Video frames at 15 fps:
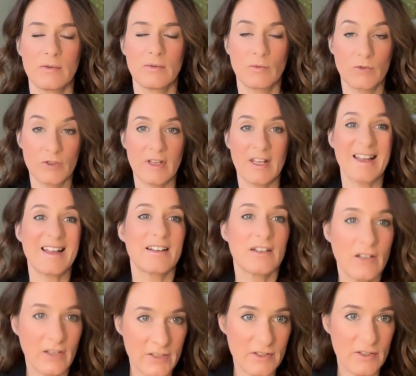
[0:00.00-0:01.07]
so they
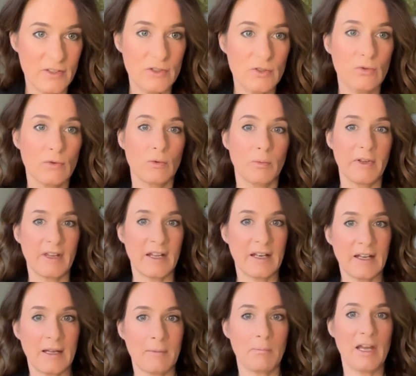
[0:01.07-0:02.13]
analyze the stool, but then
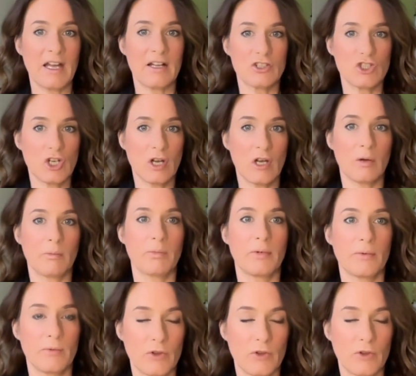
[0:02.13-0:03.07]
they match up